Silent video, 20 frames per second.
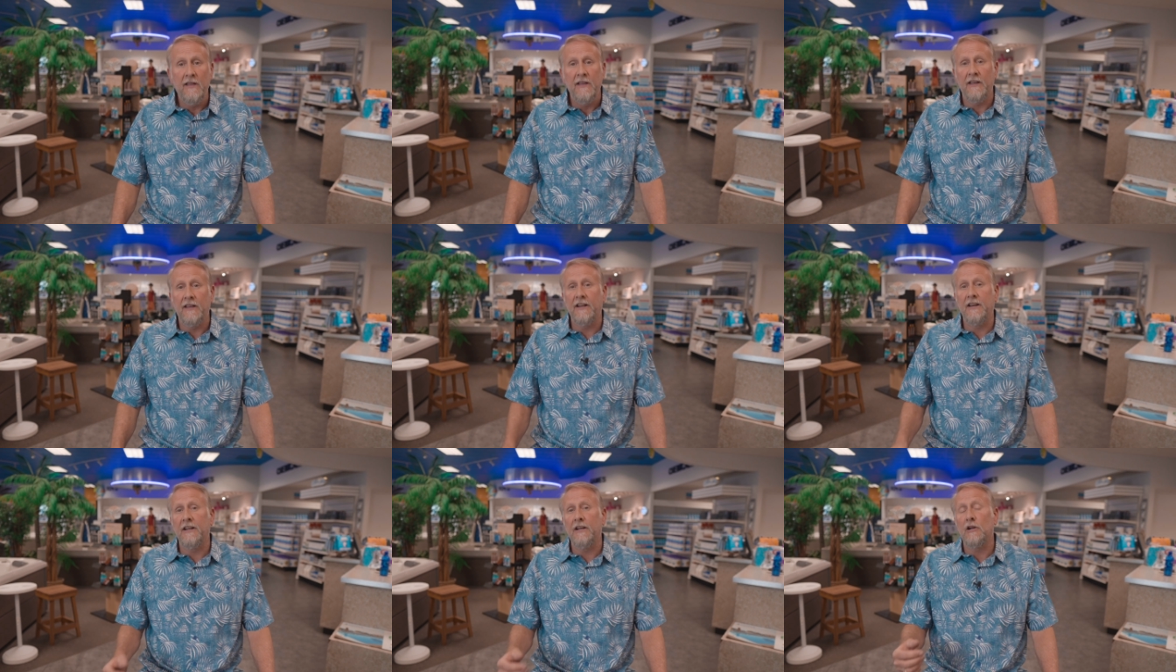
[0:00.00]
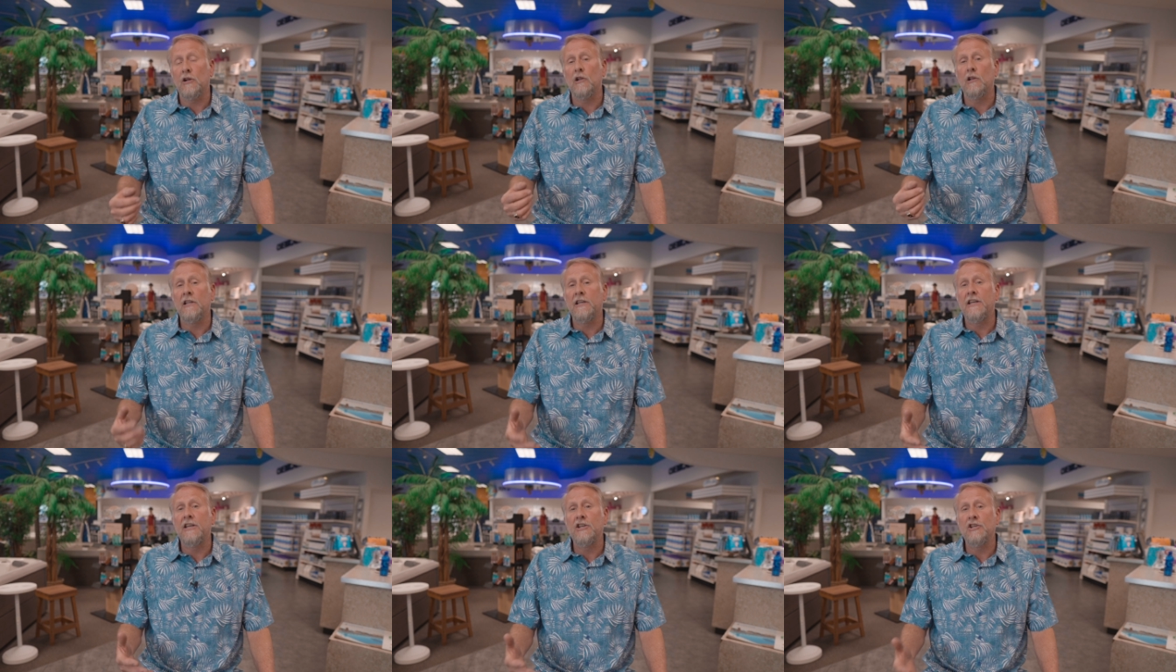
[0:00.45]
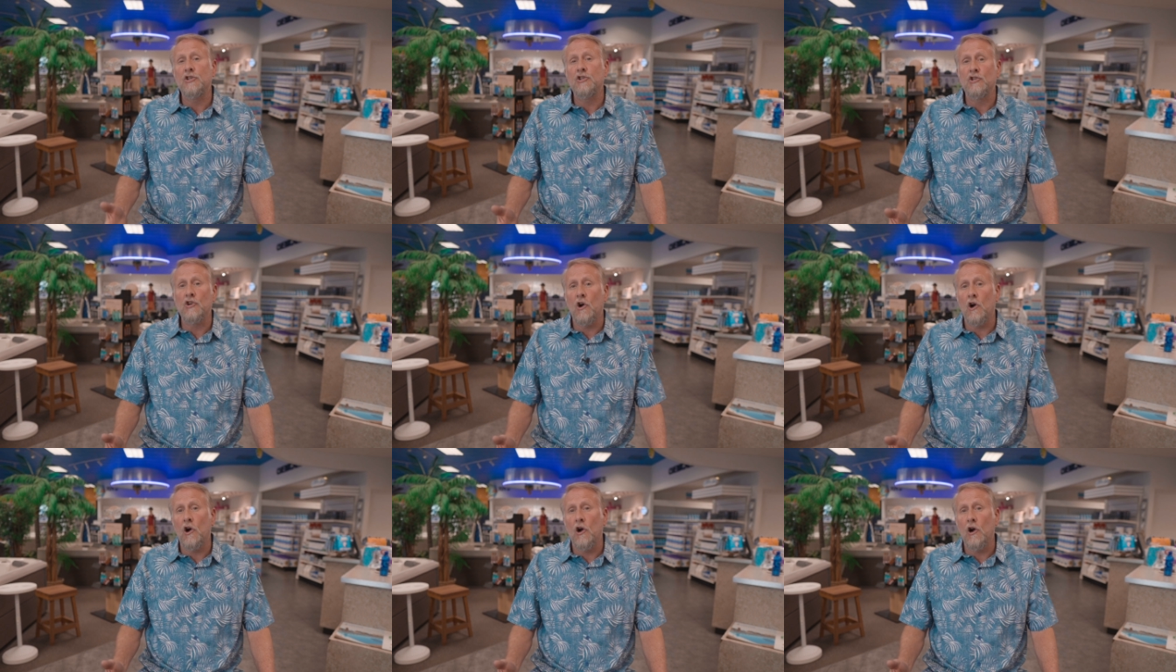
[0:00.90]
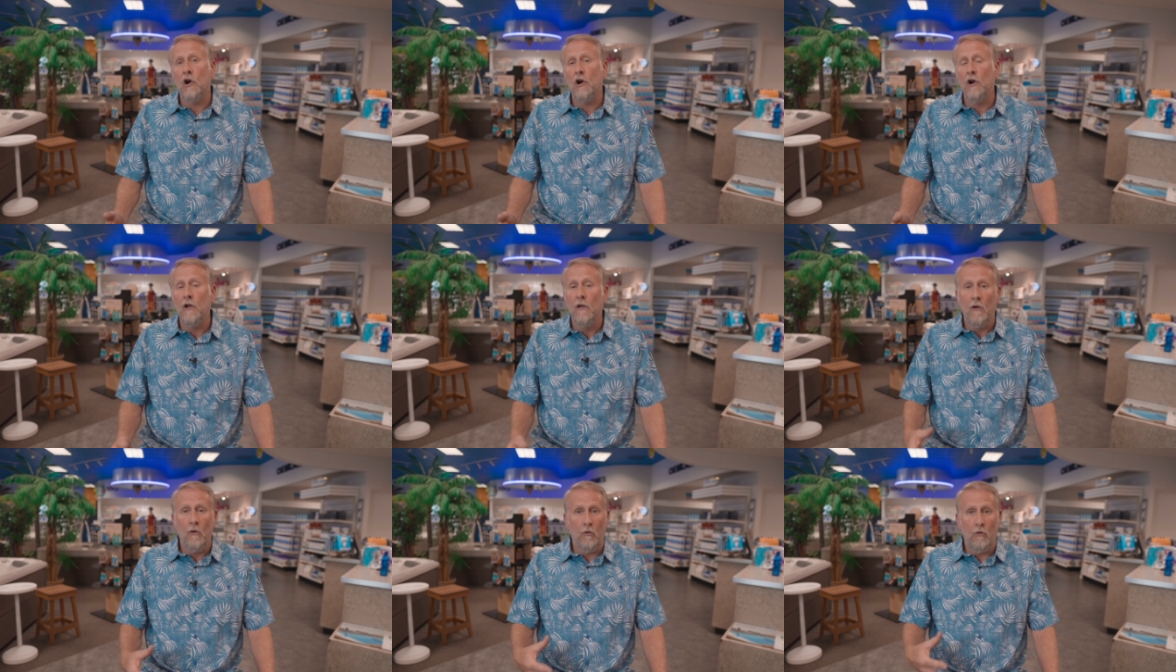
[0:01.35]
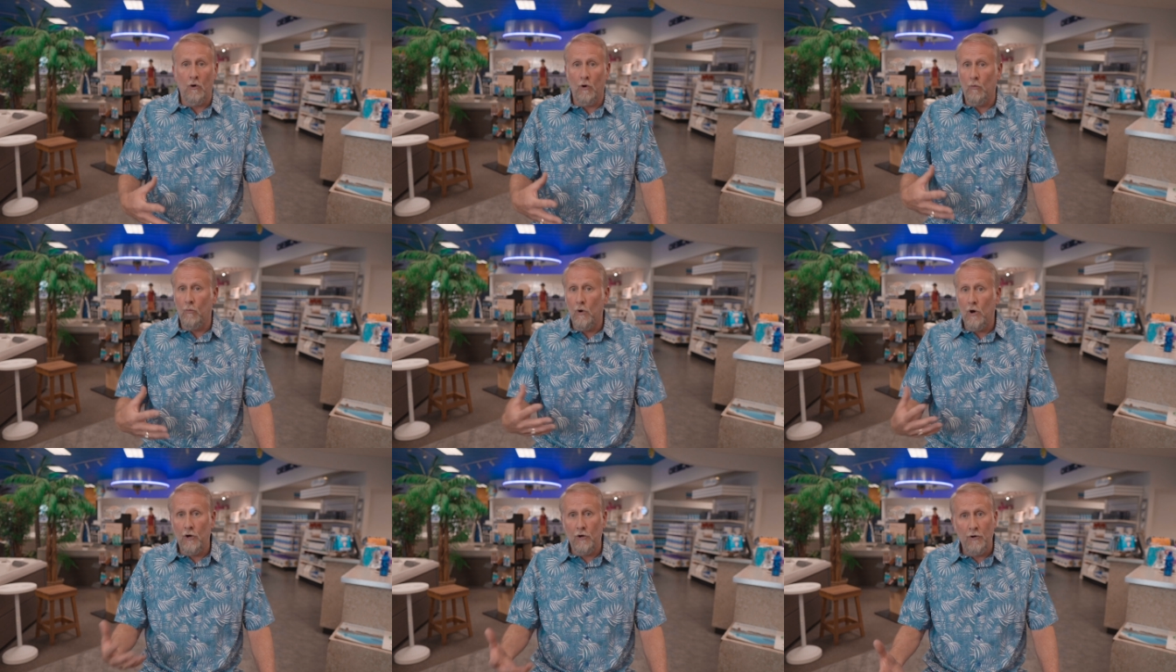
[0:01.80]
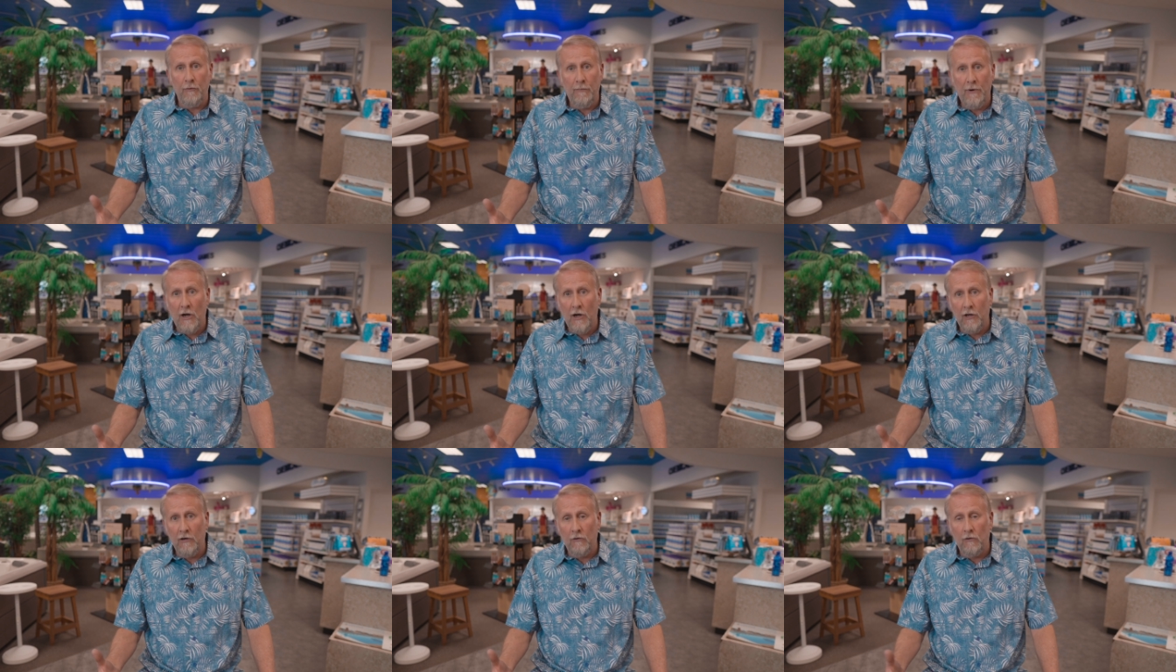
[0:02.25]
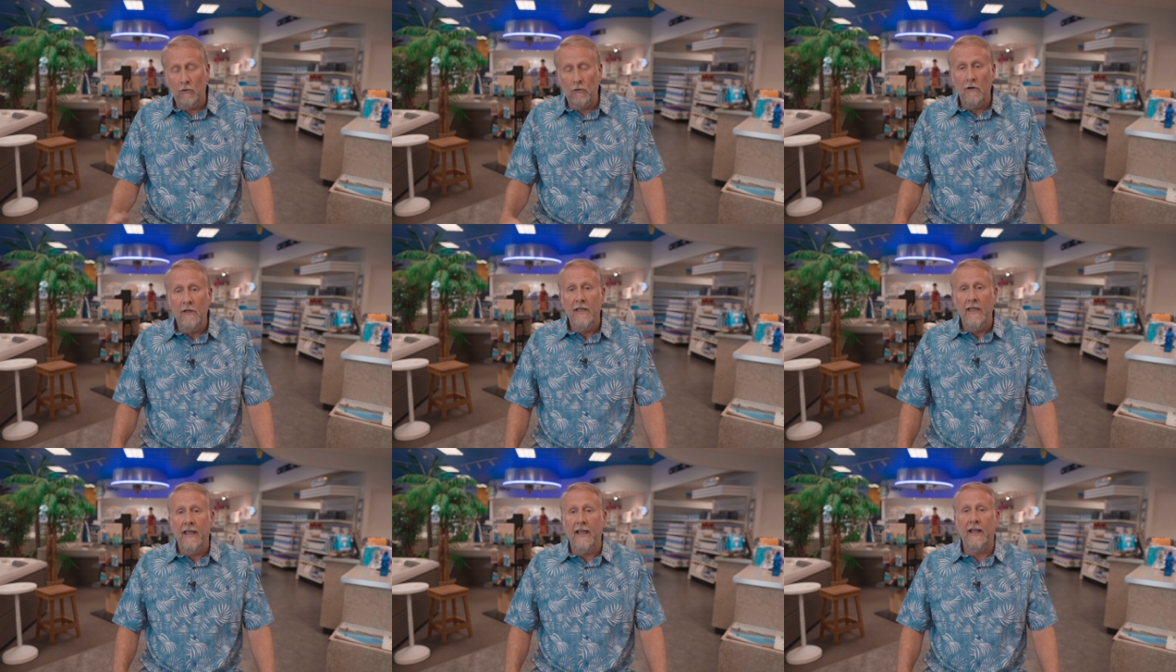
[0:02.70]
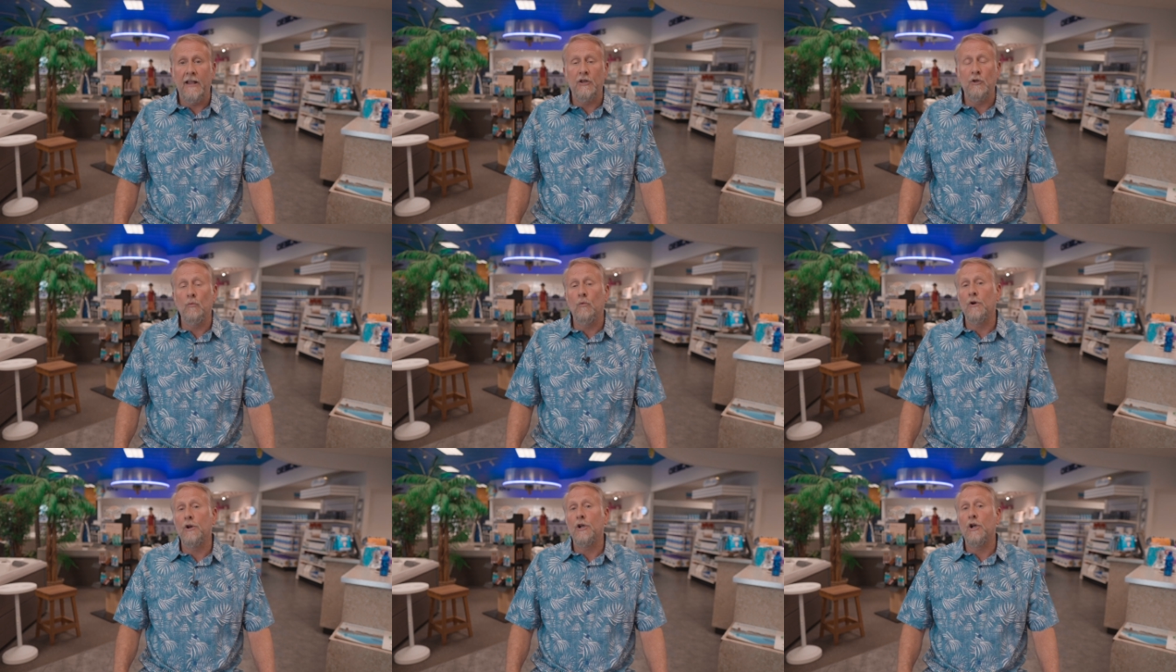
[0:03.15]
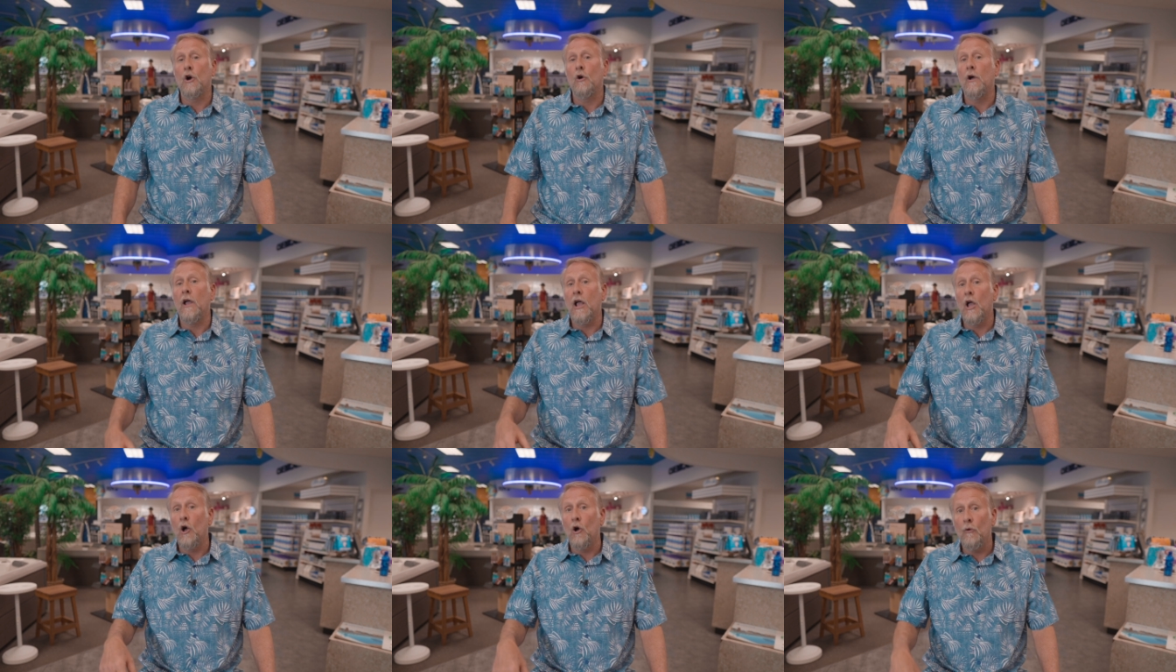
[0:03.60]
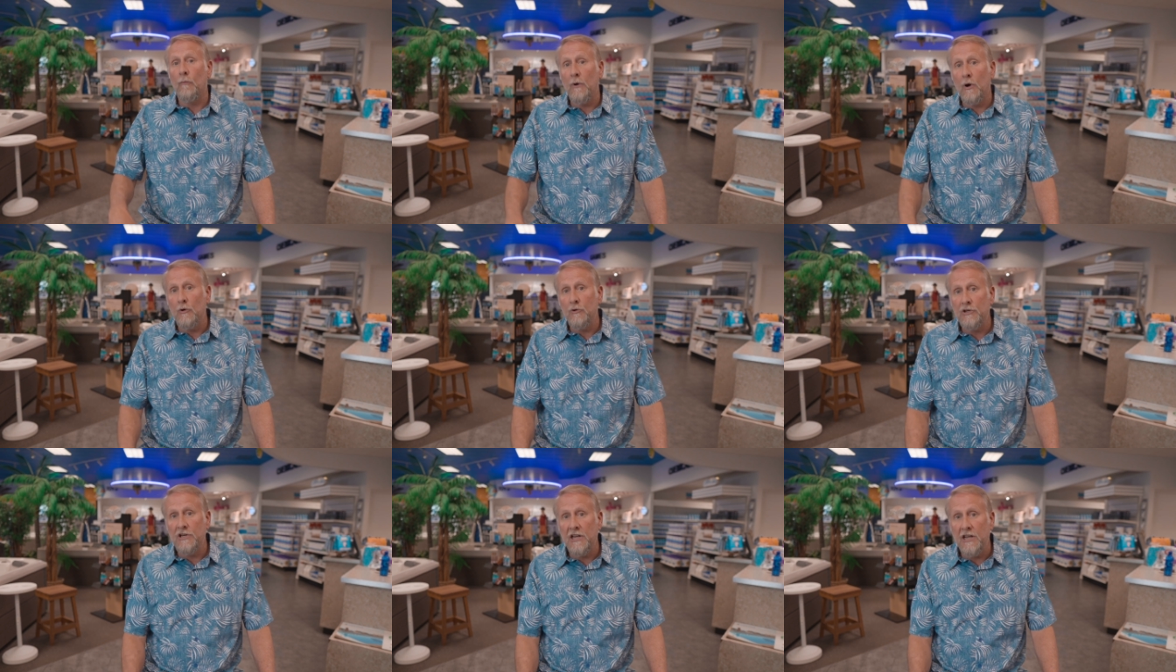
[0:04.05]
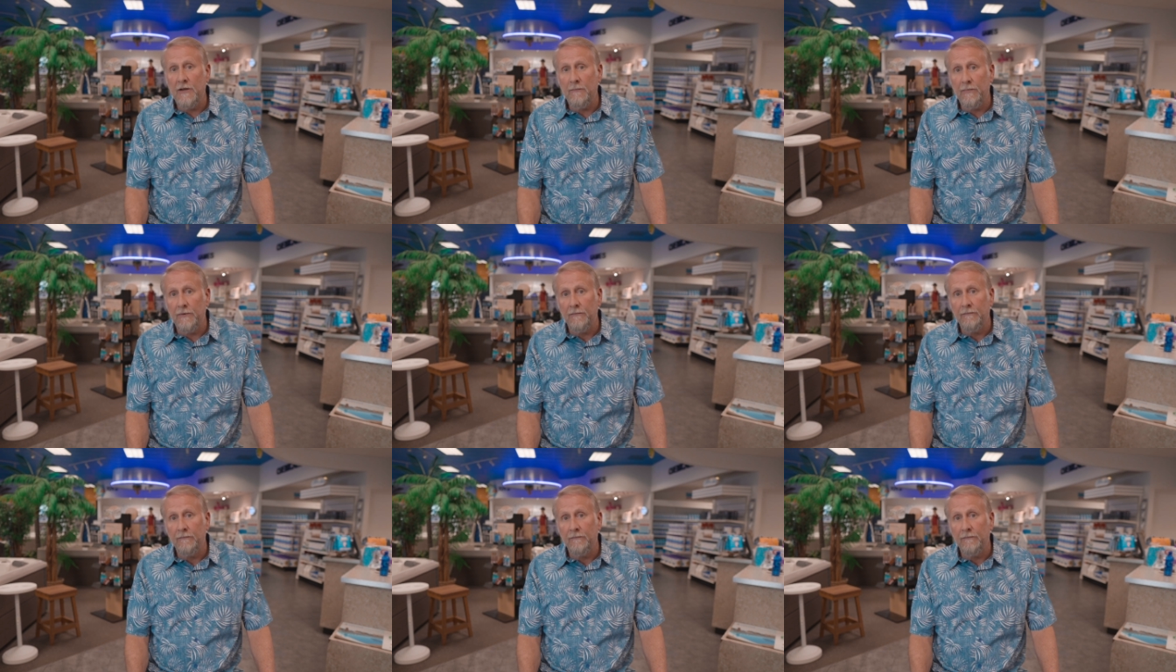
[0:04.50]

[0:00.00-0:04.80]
getting a clean jar or a water bottle, and you want to go elbow deep